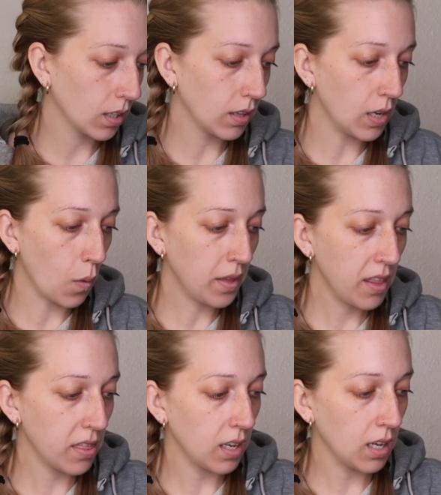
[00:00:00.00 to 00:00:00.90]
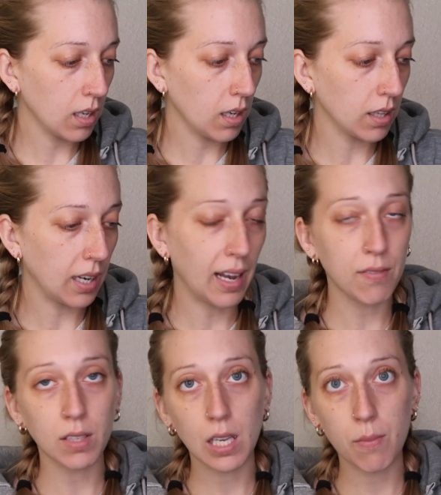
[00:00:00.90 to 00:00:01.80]
The only thing that I
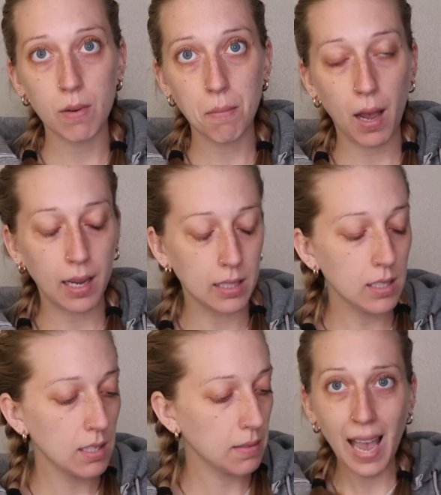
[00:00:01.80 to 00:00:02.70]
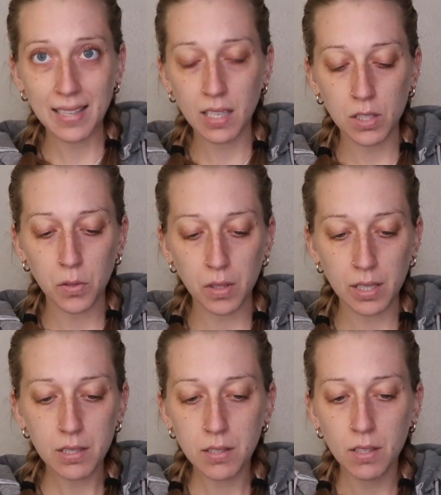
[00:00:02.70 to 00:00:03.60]
have to keep in mind as I do
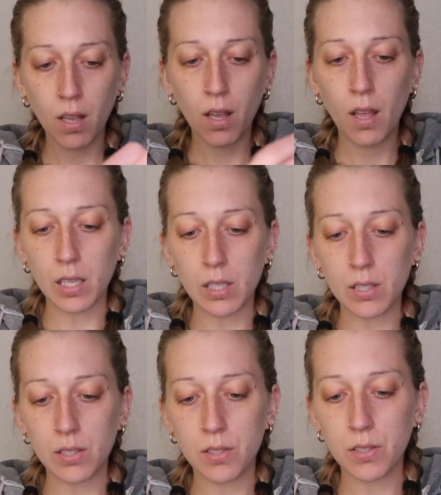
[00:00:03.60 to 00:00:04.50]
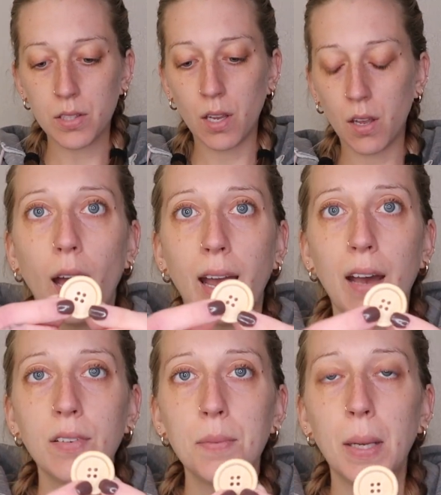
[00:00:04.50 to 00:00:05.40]
this is I
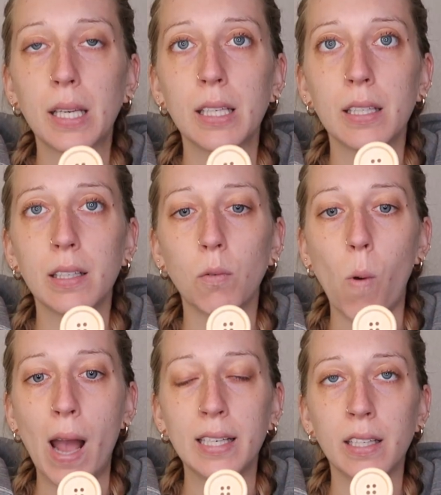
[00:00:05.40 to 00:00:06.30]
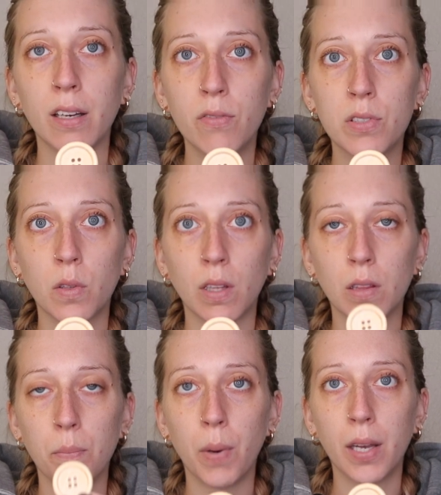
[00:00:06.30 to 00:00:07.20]
have to make it wide enough so that
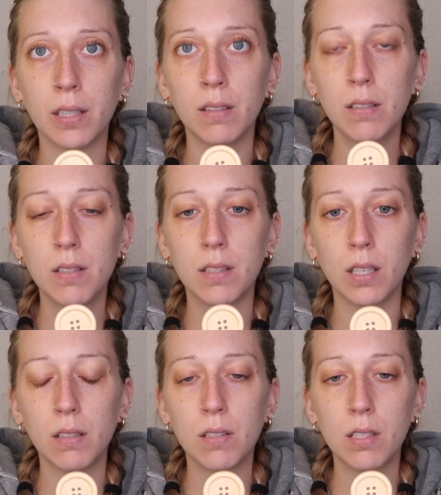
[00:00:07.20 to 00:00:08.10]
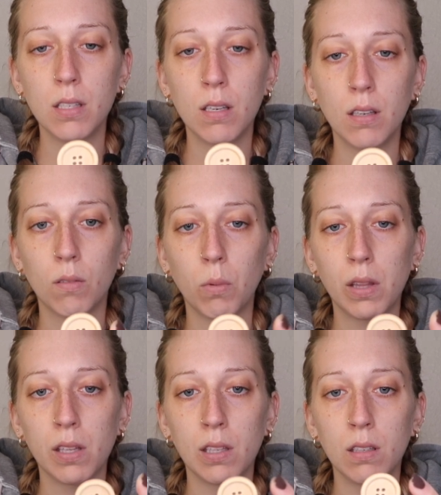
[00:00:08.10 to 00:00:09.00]
the button sits
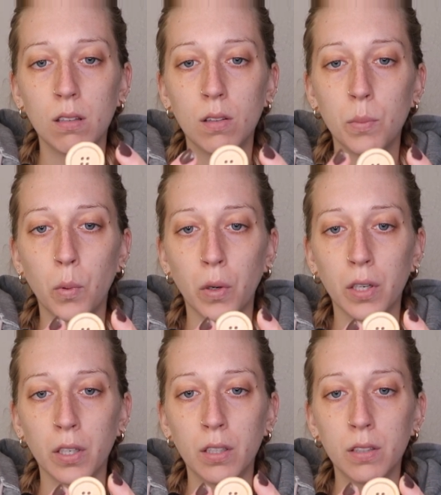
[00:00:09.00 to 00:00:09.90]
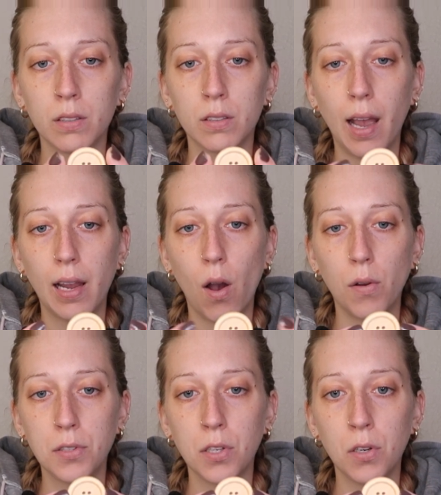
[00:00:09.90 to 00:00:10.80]
within the border. I
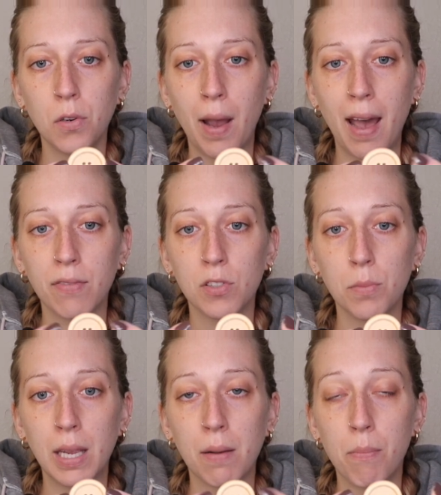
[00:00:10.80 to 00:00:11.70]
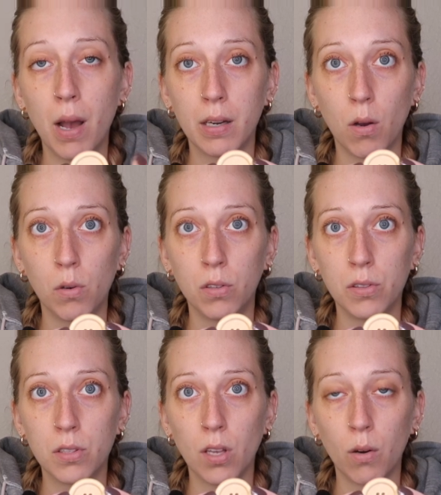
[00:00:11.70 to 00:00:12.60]
also have to make
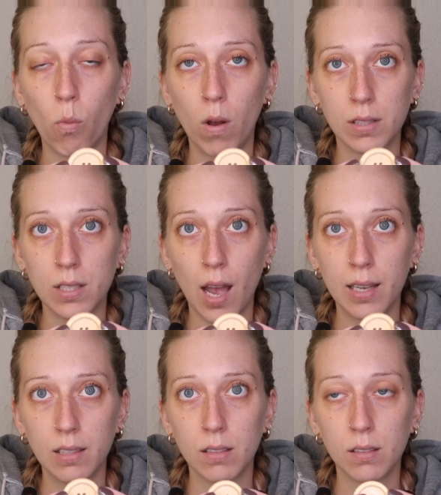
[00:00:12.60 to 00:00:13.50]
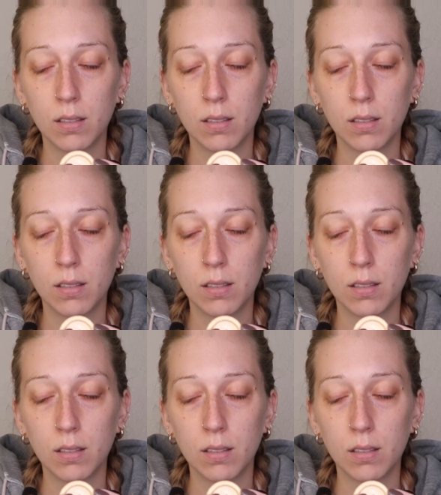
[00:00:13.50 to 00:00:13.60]
buttonholes on one side.